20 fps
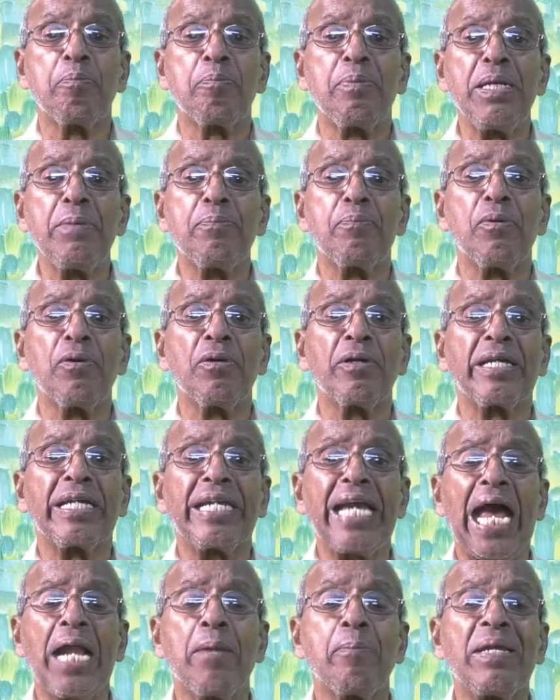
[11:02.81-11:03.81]
people
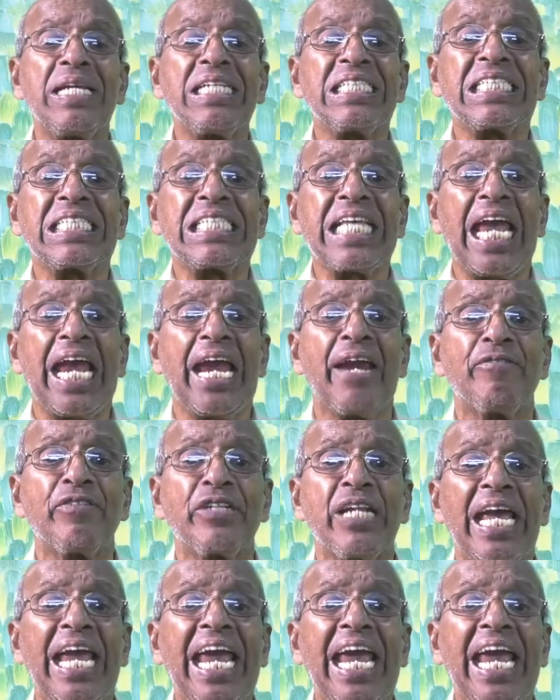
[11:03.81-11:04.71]
can be saved